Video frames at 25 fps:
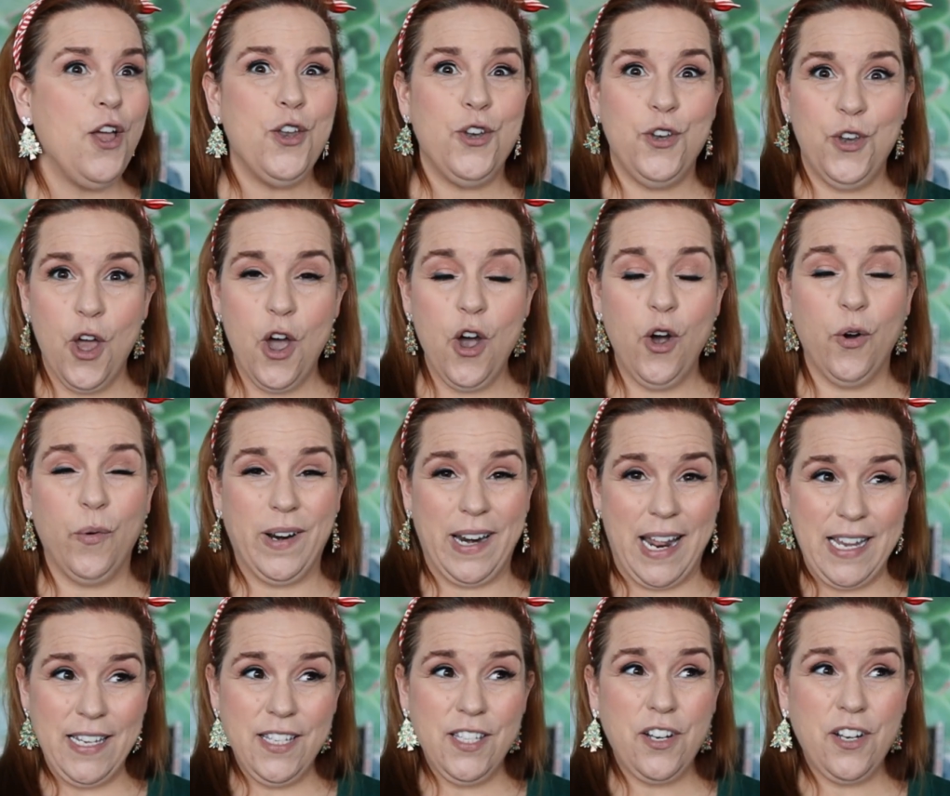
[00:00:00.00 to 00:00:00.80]
No, when
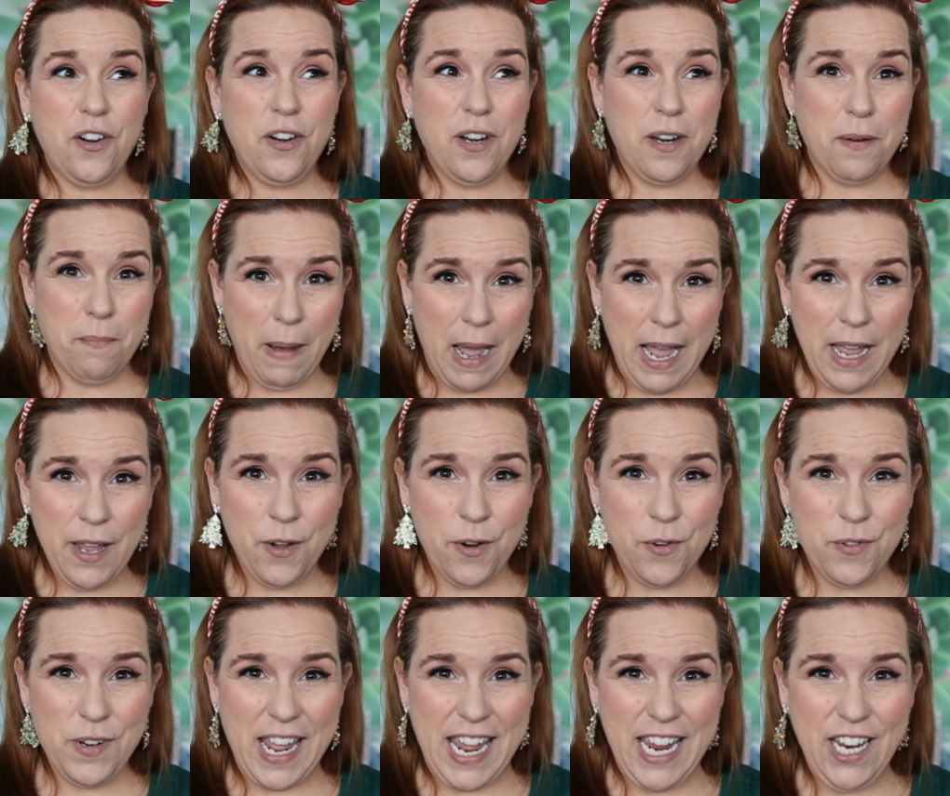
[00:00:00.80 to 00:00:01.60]
I started my
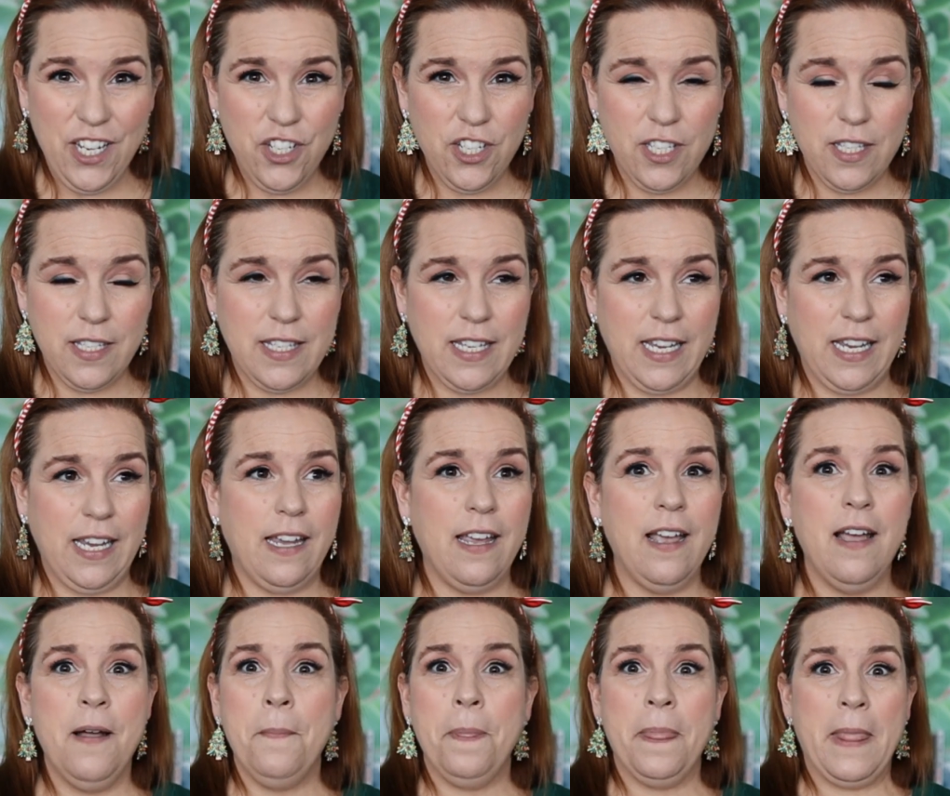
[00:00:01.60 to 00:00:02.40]
own
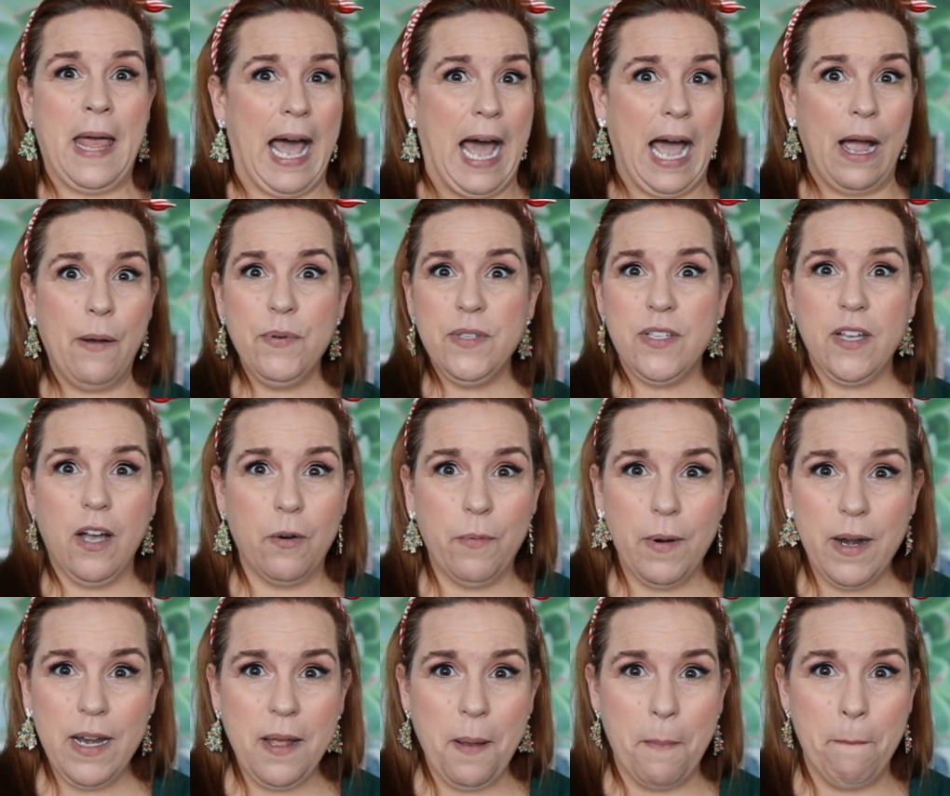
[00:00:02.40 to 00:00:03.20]
agency, I was
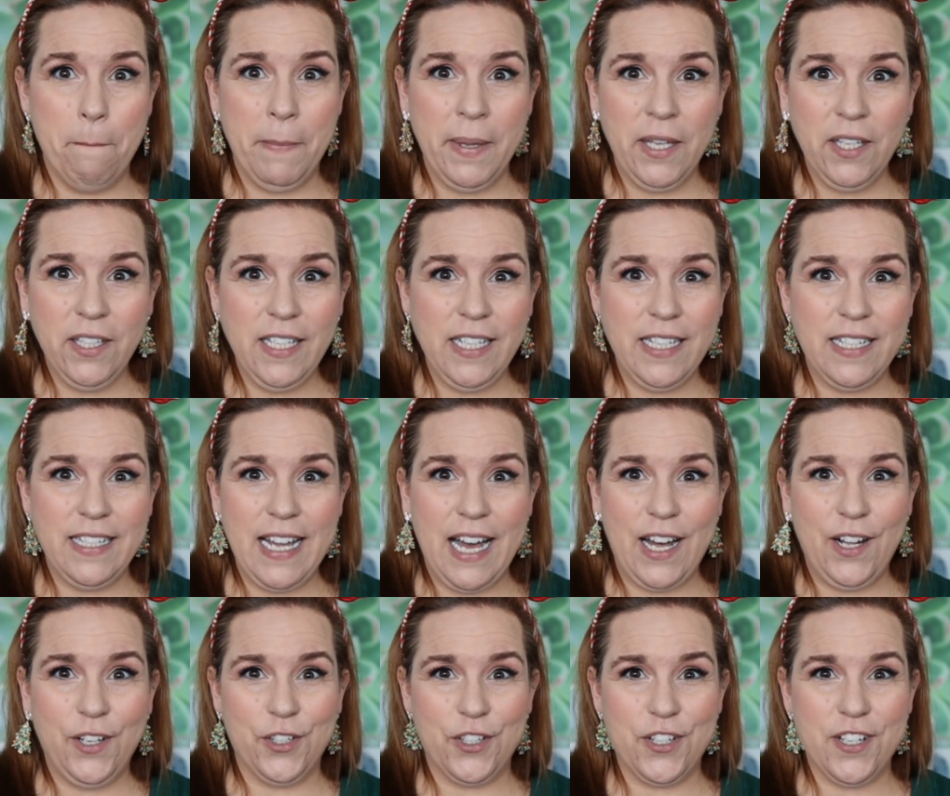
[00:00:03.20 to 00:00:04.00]
already a $1 million
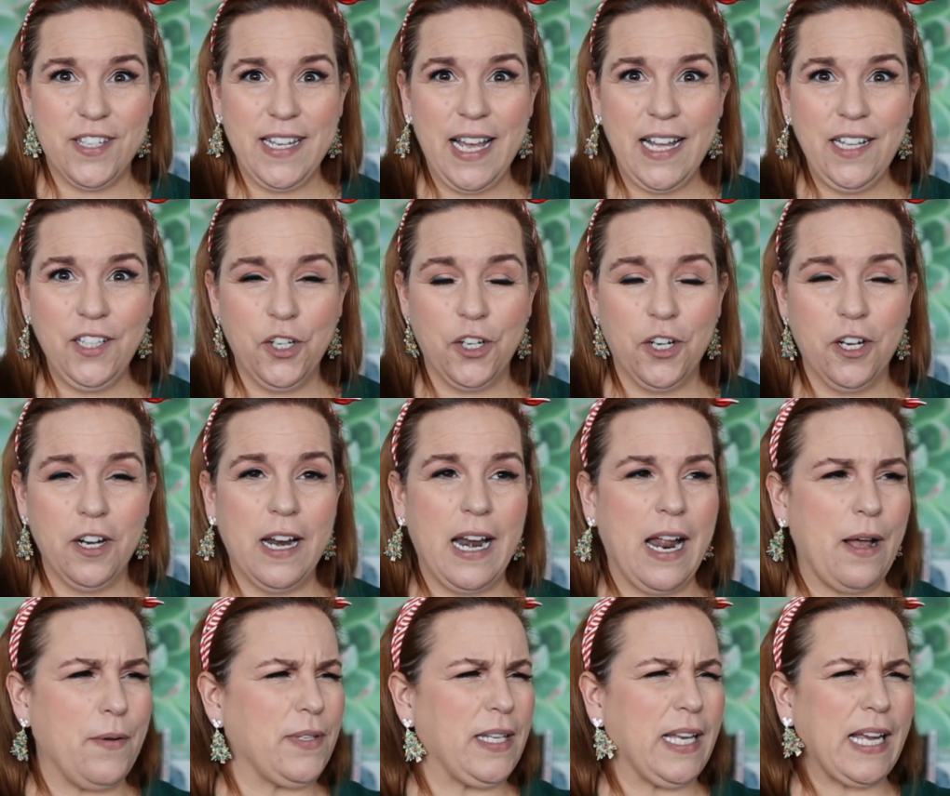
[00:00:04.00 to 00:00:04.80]
seller
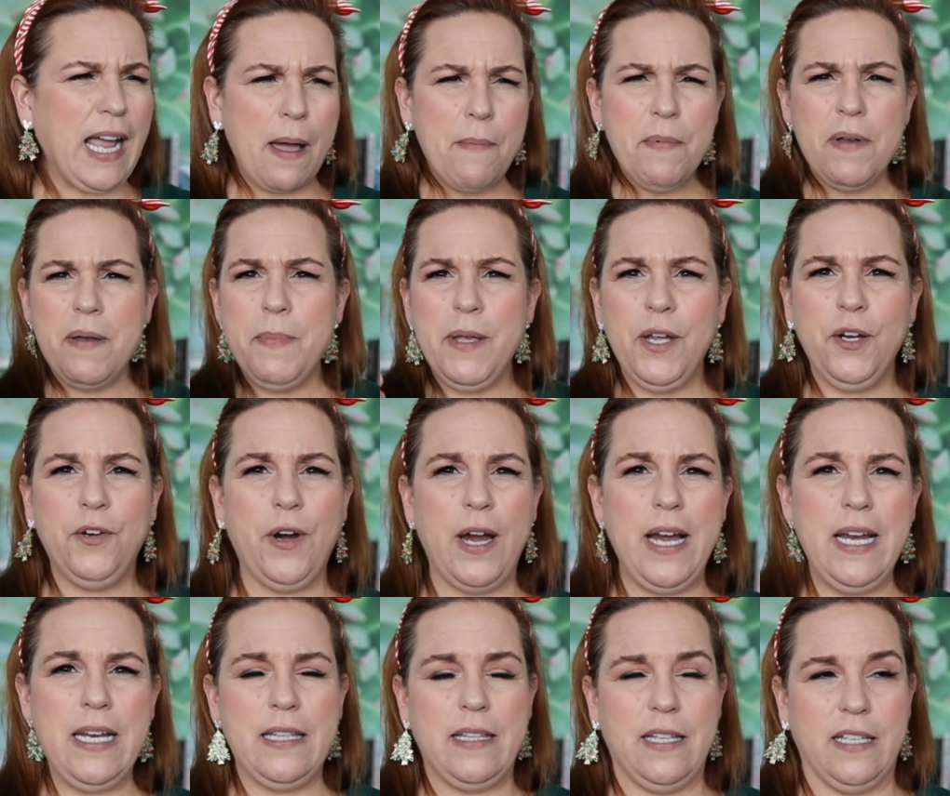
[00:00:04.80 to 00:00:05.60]
and I was like, I'm gonna be
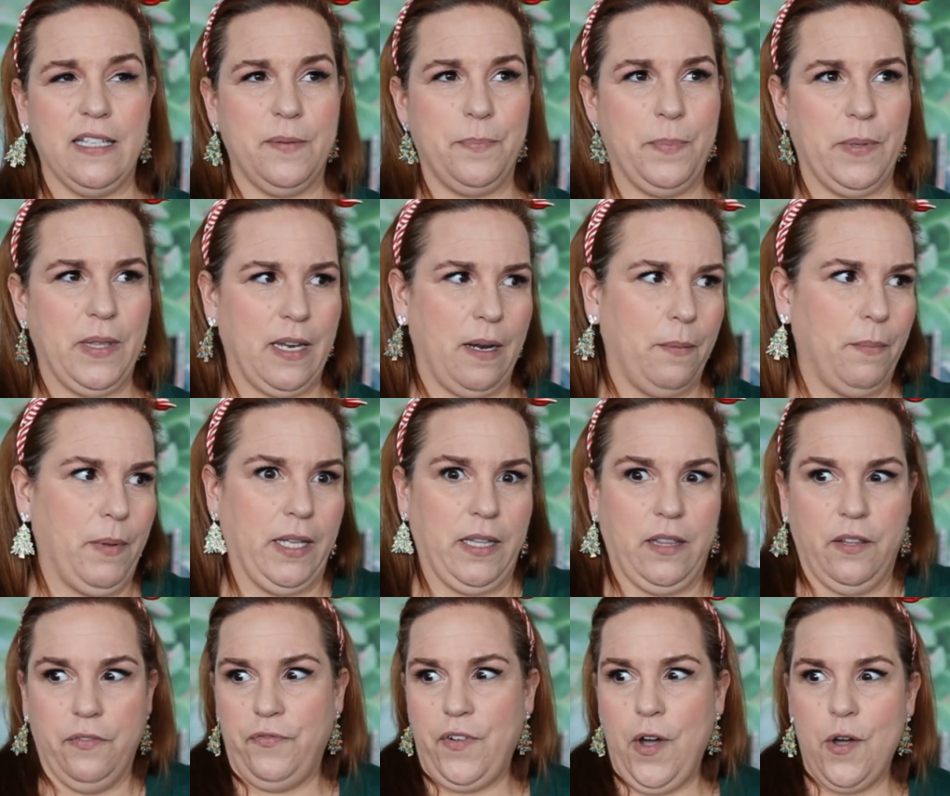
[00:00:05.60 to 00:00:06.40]
great at this. But then I'm
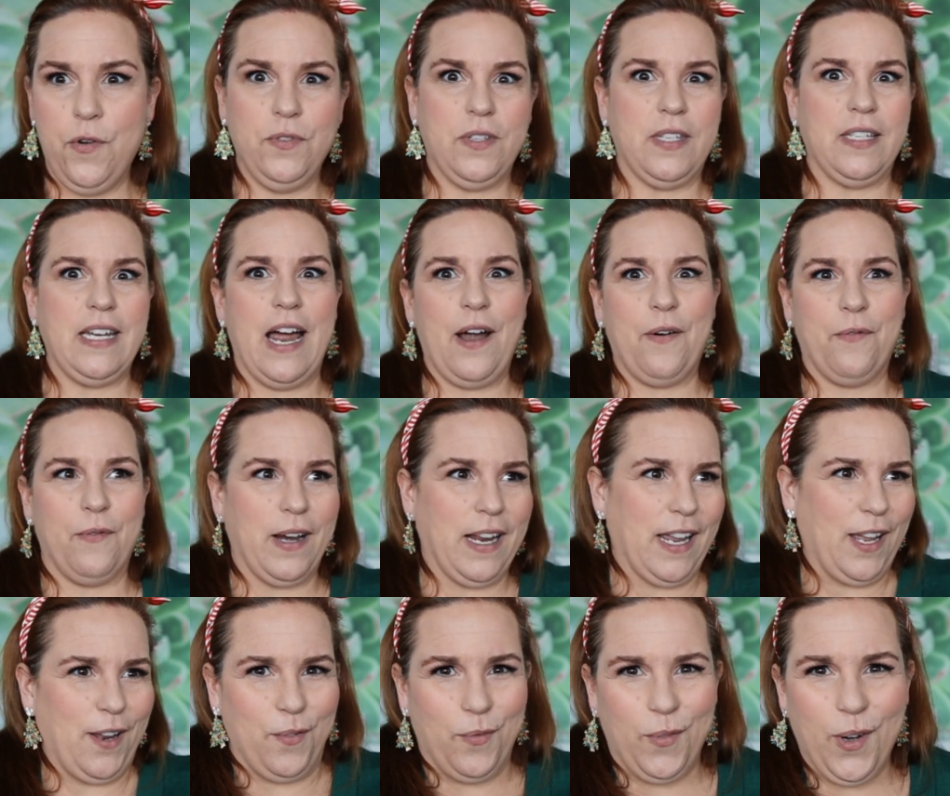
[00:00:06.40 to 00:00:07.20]
like, the phone's not
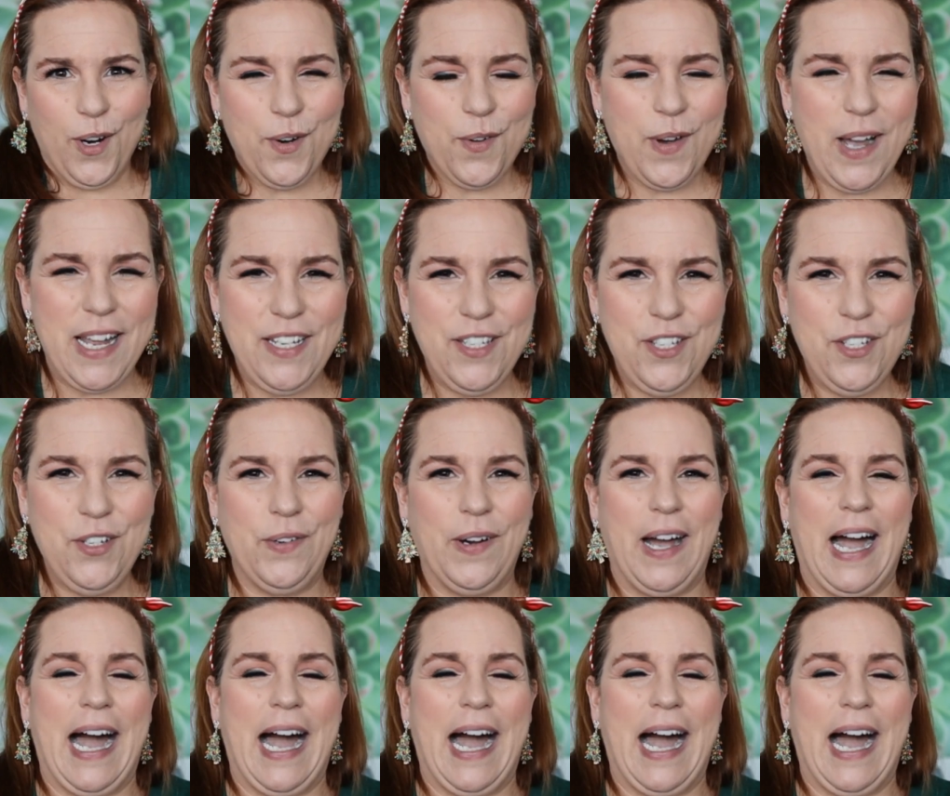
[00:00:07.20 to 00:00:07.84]
ringing. What do I do?